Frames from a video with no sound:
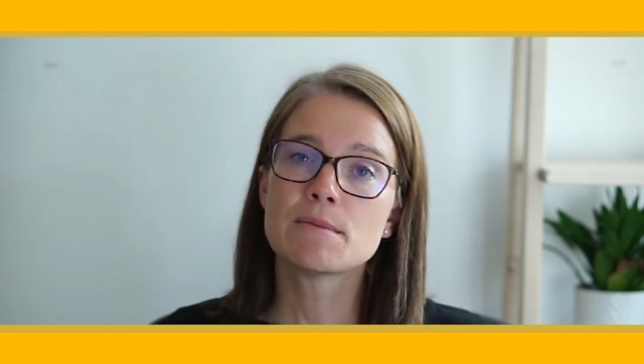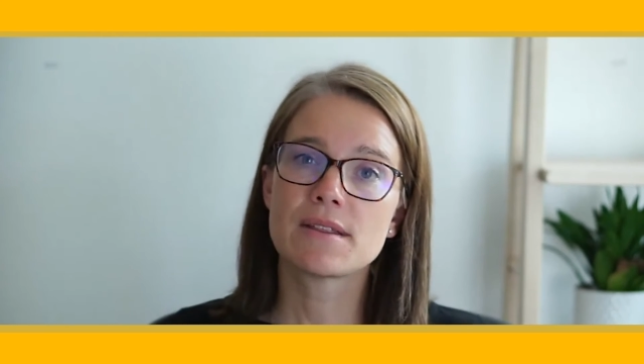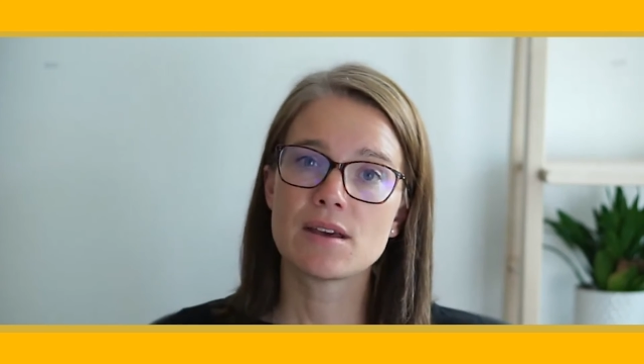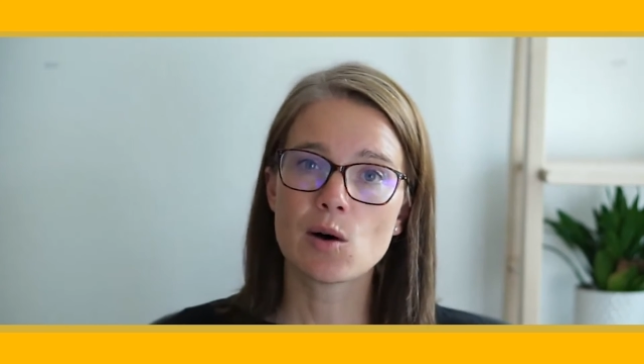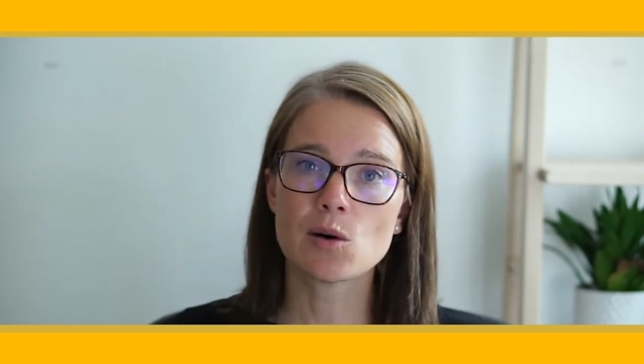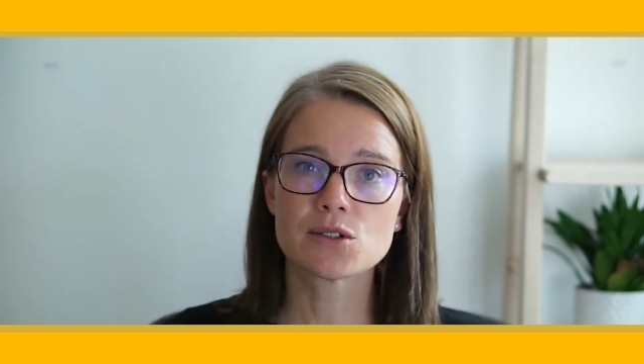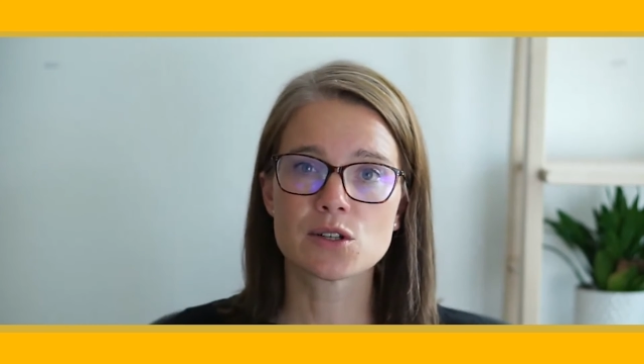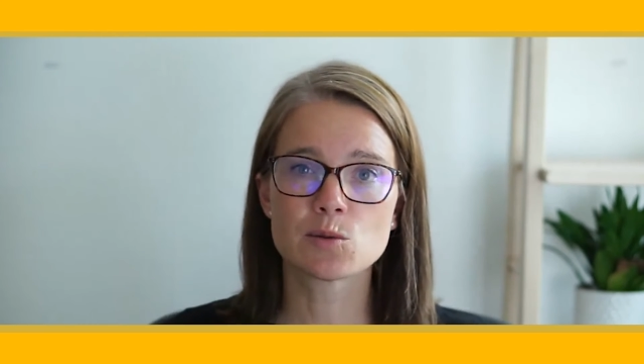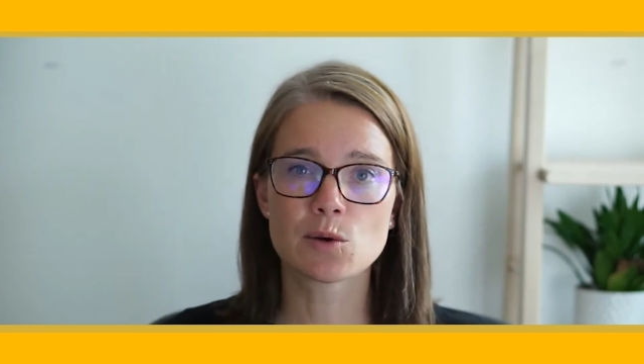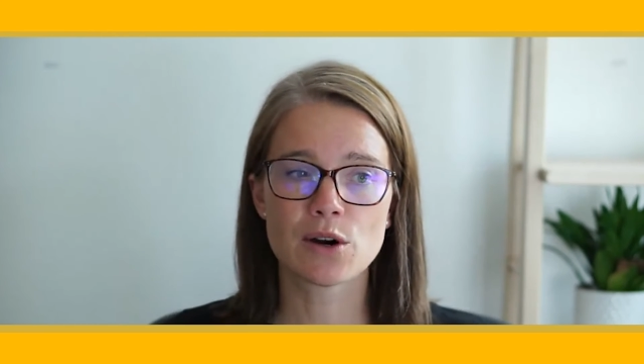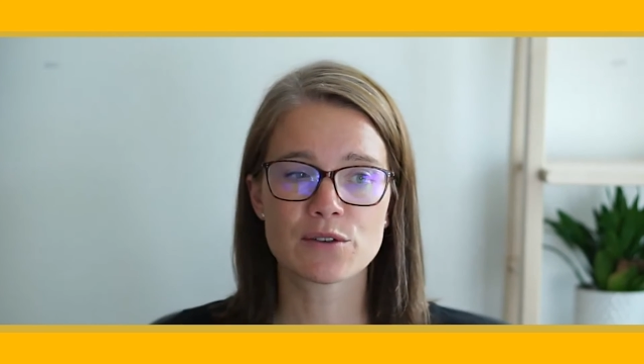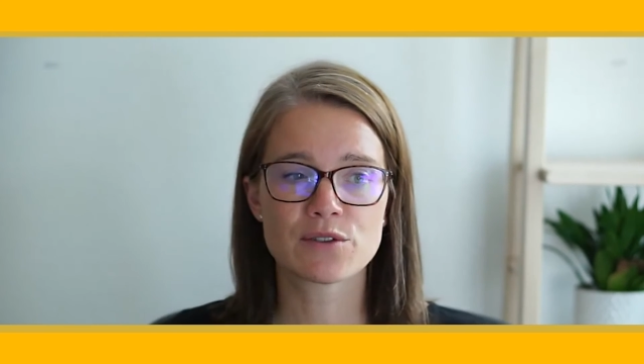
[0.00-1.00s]
but they also
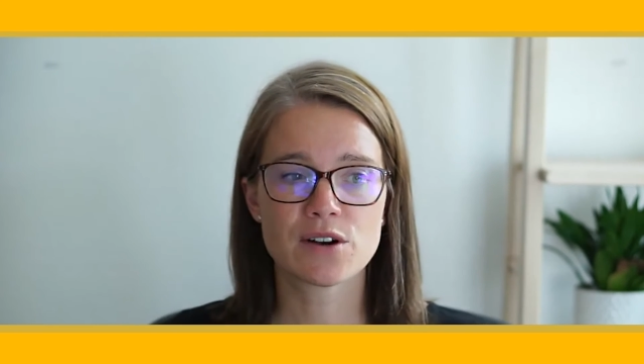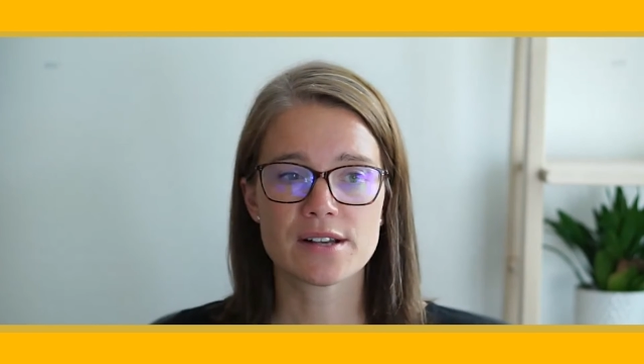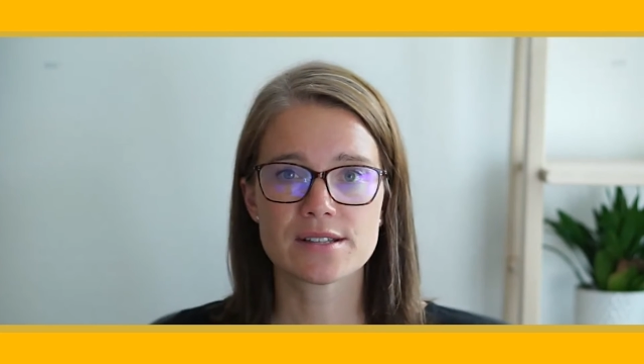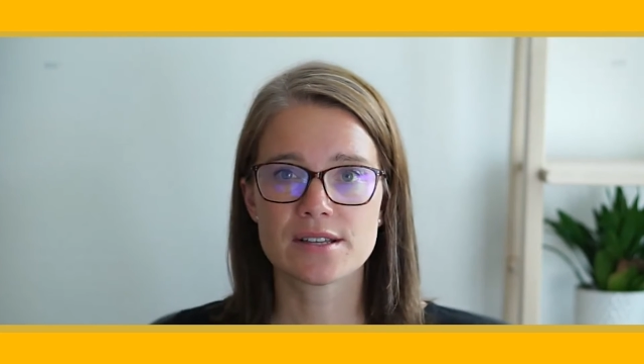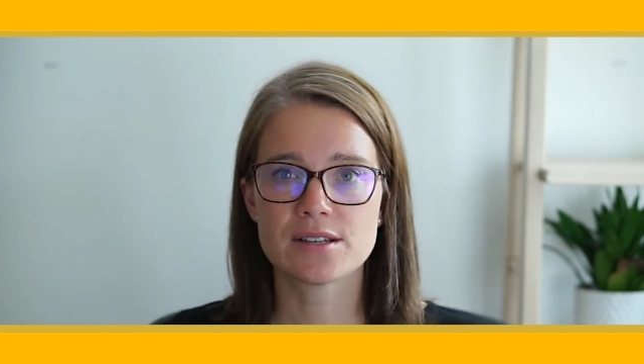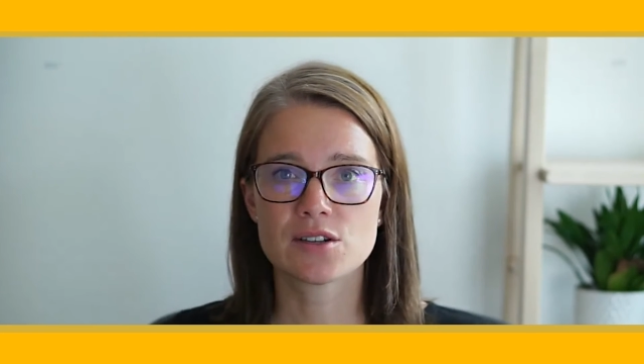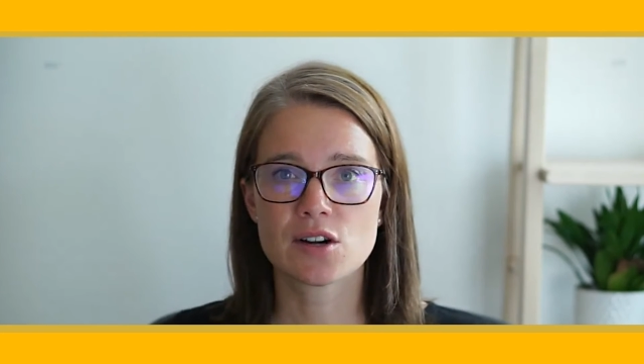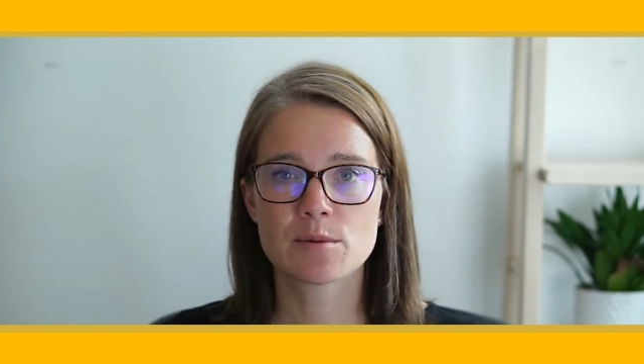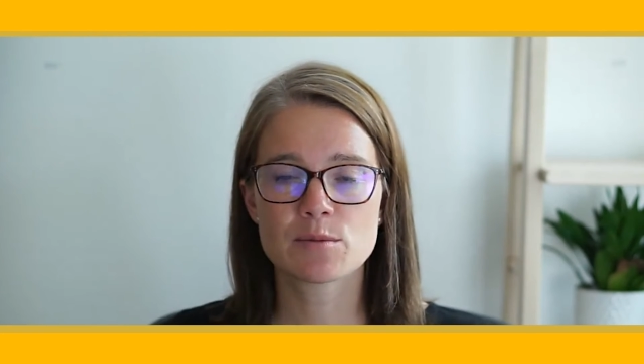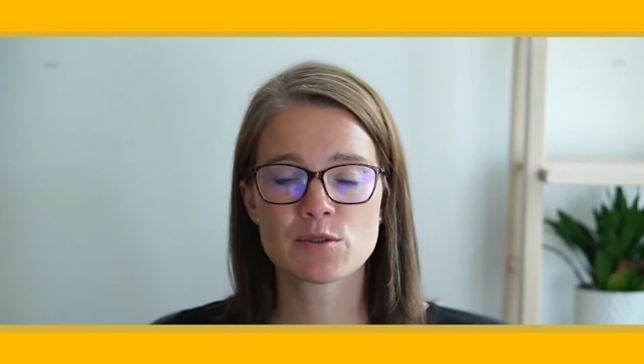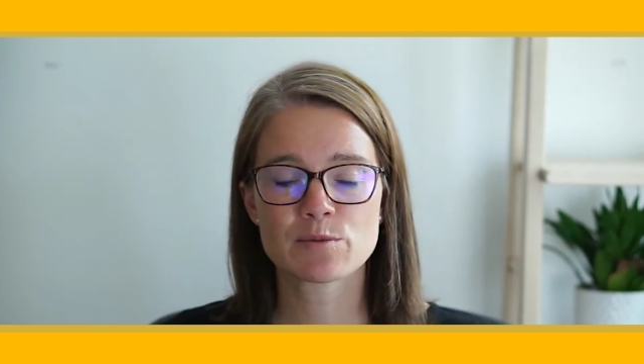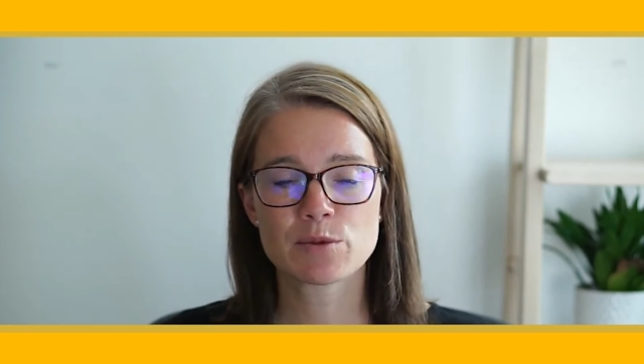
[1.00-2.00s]
work for us in
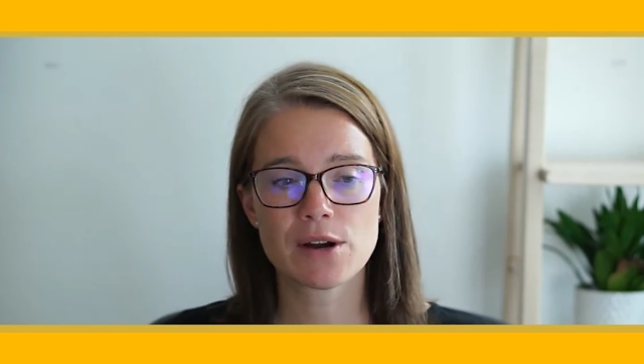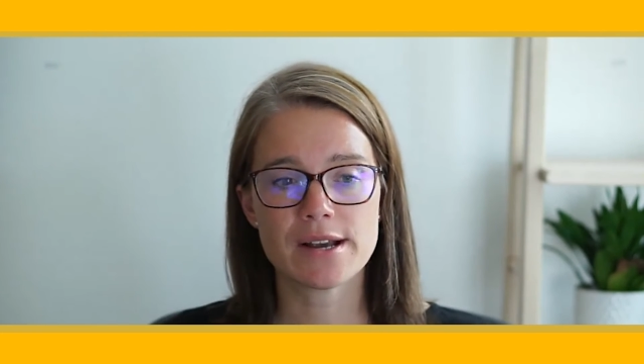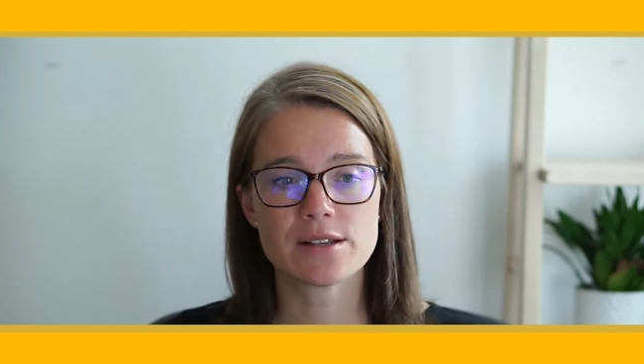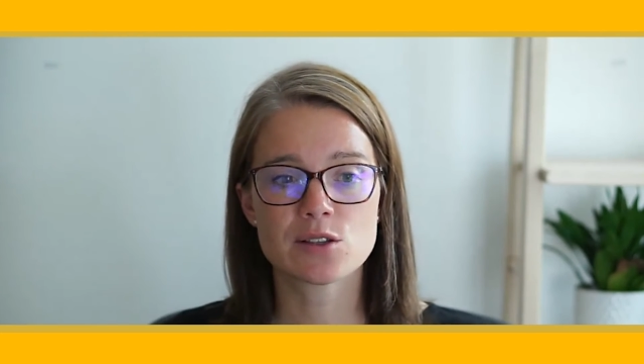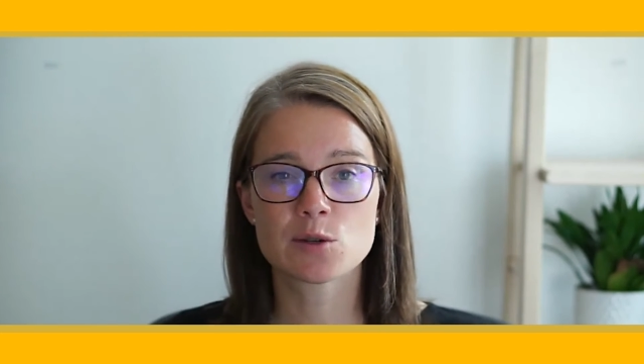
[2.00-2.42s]
terms of price.